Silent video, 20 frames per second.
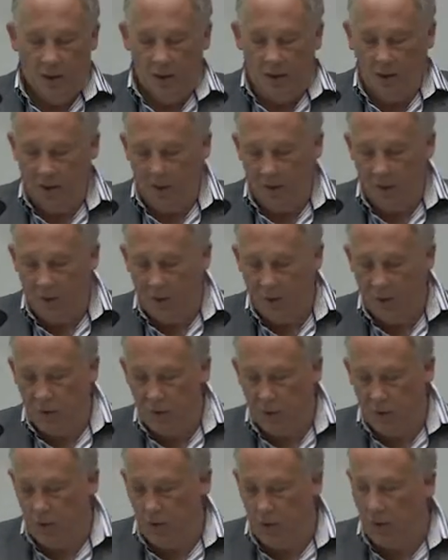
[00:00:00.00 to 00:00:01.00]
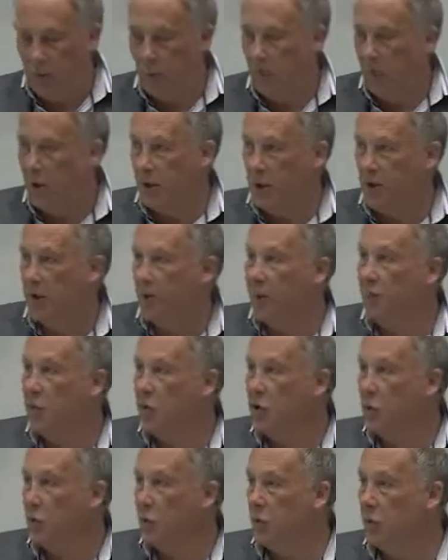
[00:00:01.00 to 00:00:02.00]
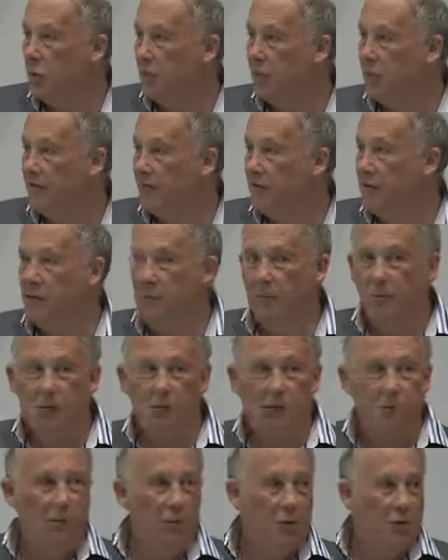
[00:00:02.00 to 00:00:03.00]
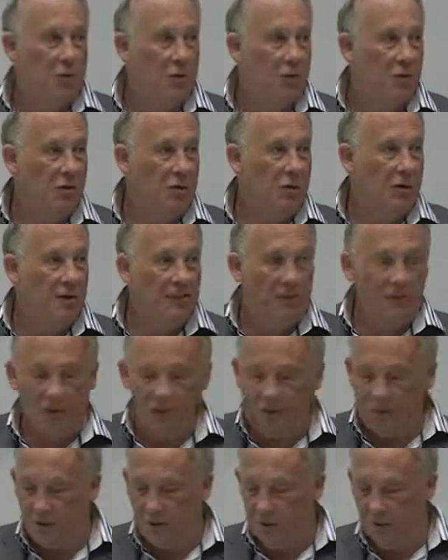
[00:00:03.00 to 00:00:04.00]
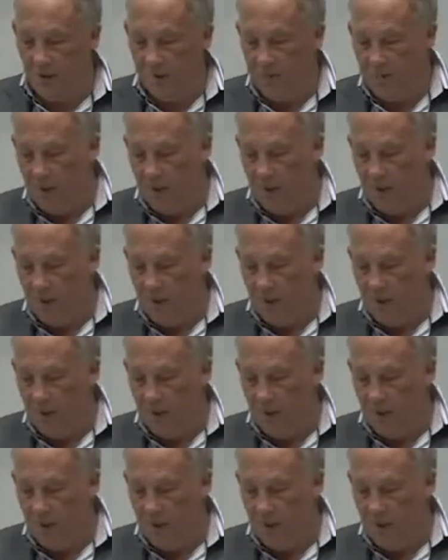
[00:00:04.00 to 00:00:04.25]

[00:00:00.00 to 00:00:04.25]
to a relatively short-lived subscription service,